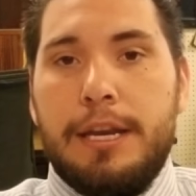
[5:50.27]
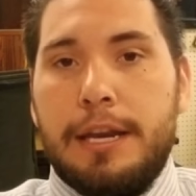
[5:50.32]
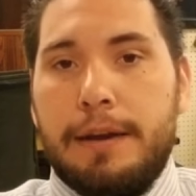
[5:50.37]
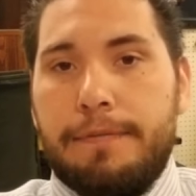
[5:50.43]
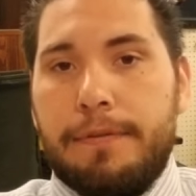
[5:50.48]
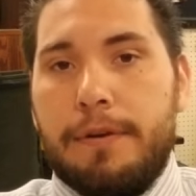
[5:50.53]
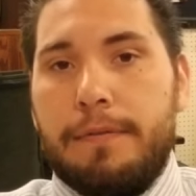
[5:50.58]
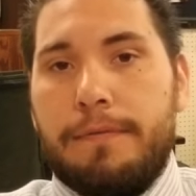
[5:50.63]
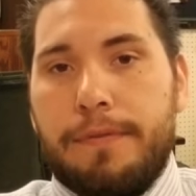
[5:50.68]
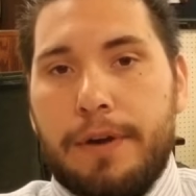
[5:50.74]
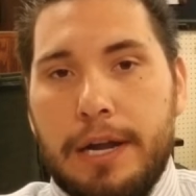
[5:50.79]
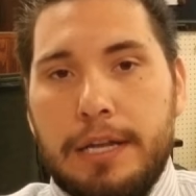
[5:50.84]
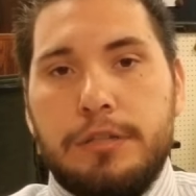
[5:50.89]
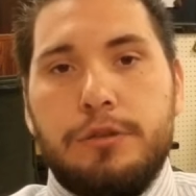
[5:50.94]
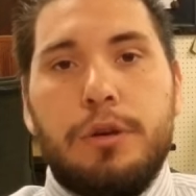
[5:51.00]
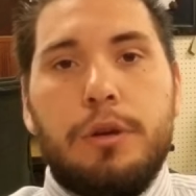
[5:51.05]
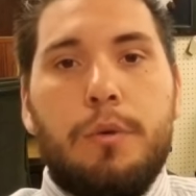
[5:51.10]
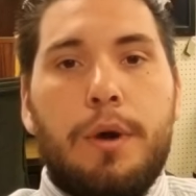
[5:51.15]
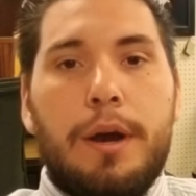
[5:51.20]
different
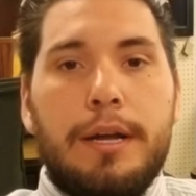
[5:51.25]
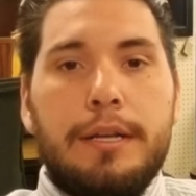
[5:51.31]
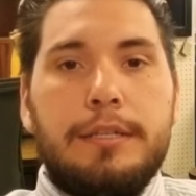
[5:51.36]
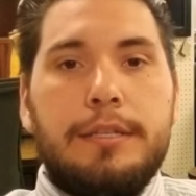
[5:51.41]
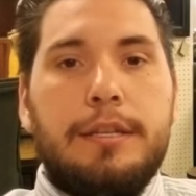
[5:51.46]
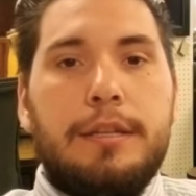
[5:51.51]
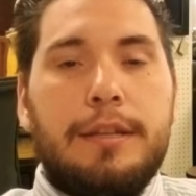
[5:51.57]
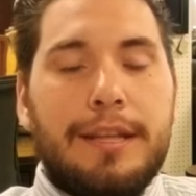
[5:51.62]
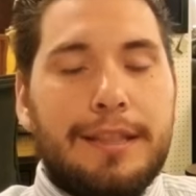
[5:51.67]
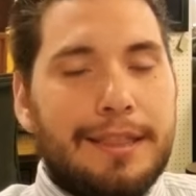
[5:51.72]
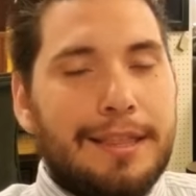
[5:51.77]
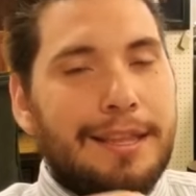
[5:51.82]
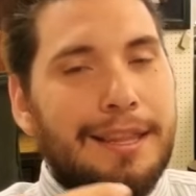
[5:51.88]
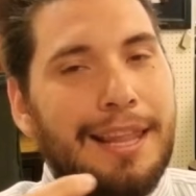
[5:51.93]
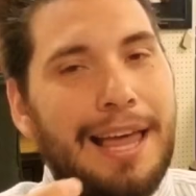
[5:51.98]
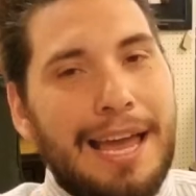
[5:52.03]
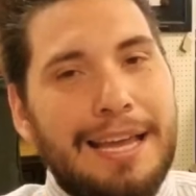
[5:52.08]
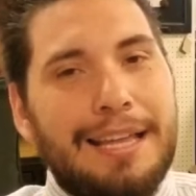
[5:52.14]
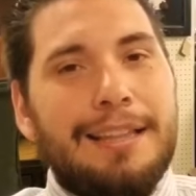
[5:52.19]
friends requests that the
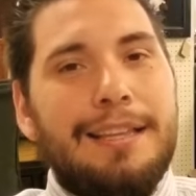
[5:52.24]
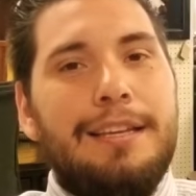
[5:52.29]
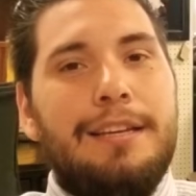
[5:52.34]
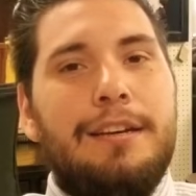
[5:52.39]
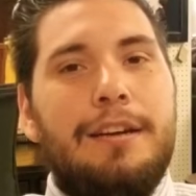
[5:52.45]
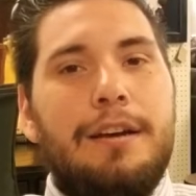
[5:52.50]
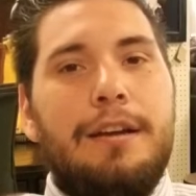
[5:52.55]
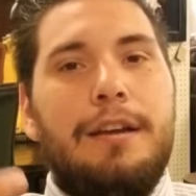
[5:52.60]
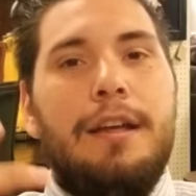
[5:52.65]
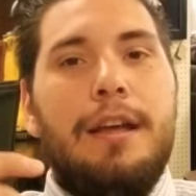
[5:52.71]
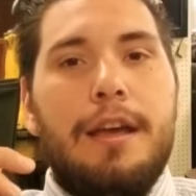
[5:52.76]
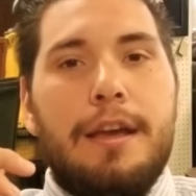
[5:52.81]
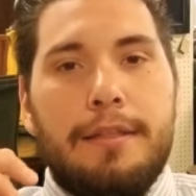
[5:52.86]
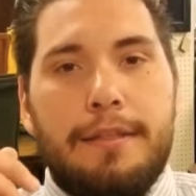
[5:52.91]
likelihood